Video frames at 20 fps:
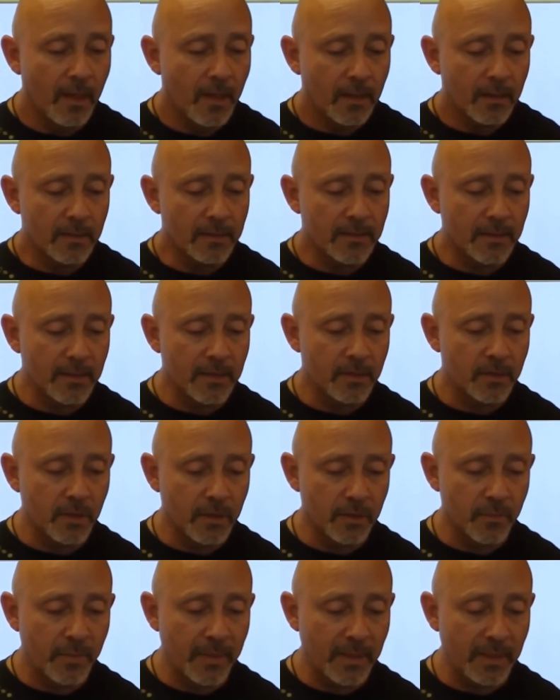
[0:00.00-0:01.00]
Because this is
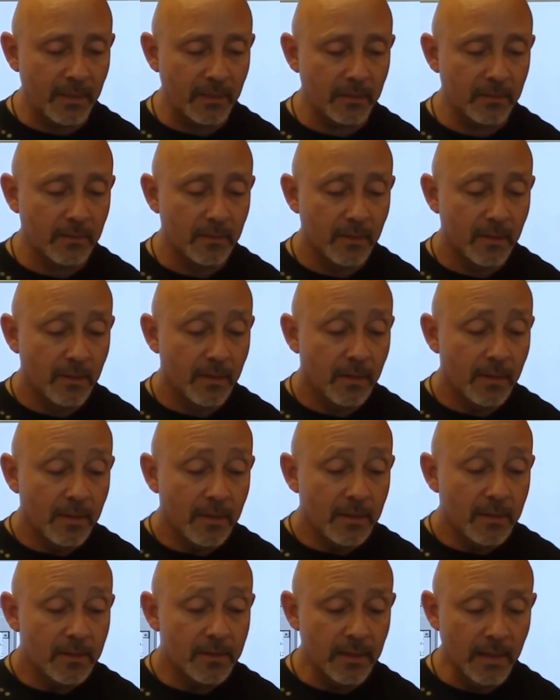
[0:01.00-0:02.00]
just being
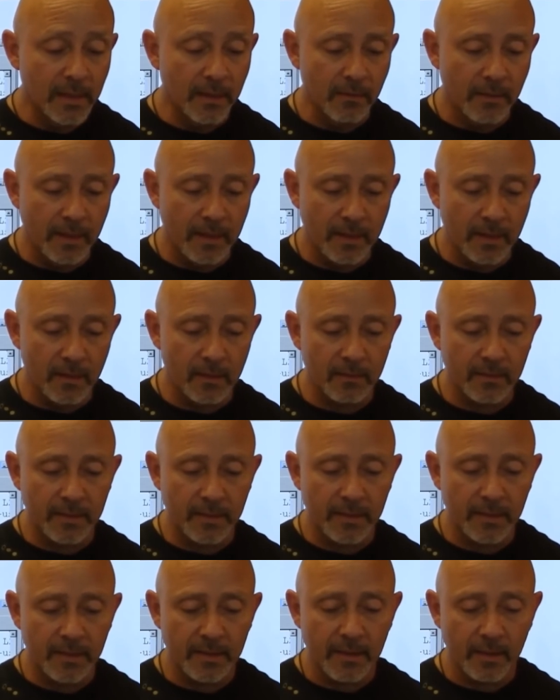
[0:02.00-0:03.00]
silly right now,
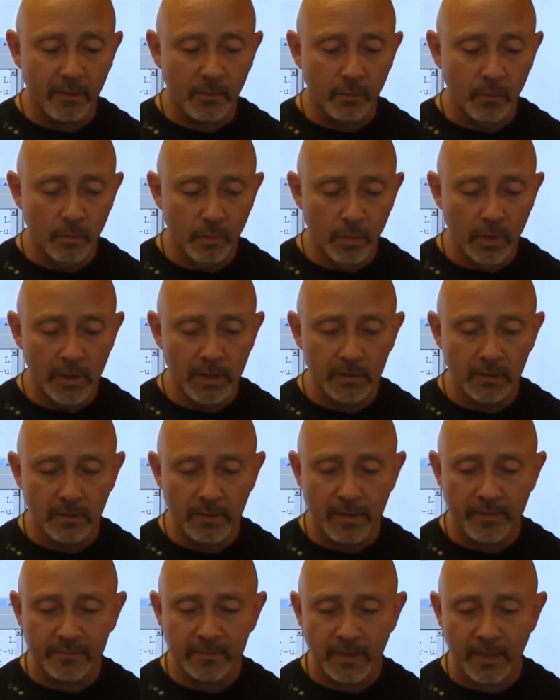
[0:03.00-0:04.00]
and I really don't
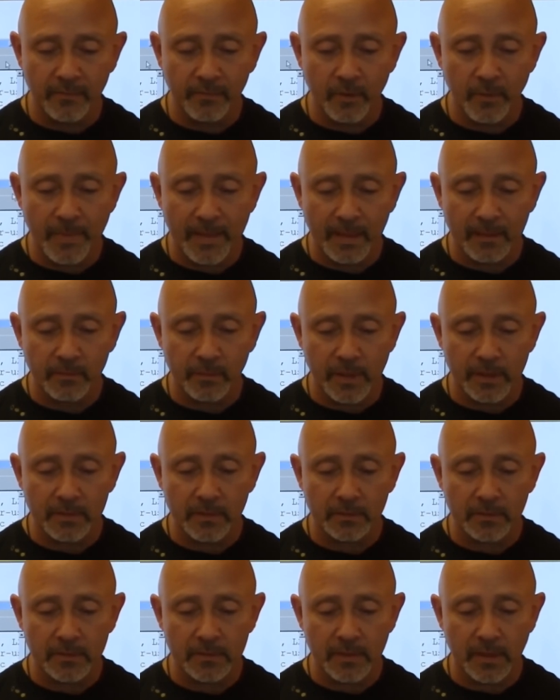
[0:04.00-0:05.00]
have time for the packet tracer
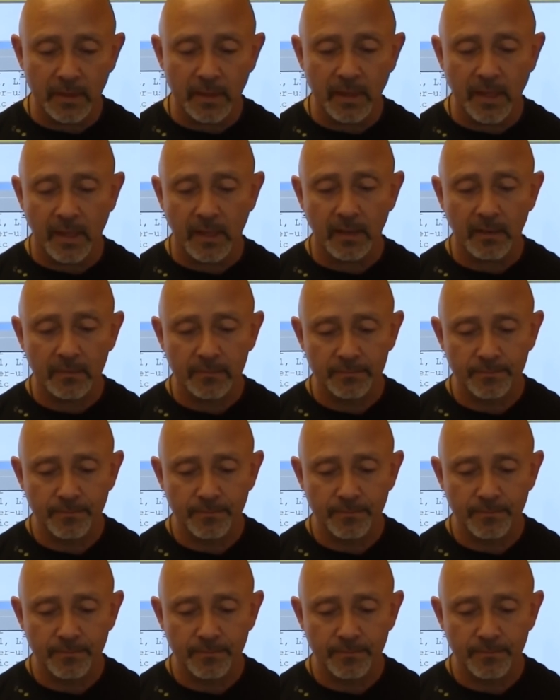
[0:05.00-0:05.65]
to say, hey.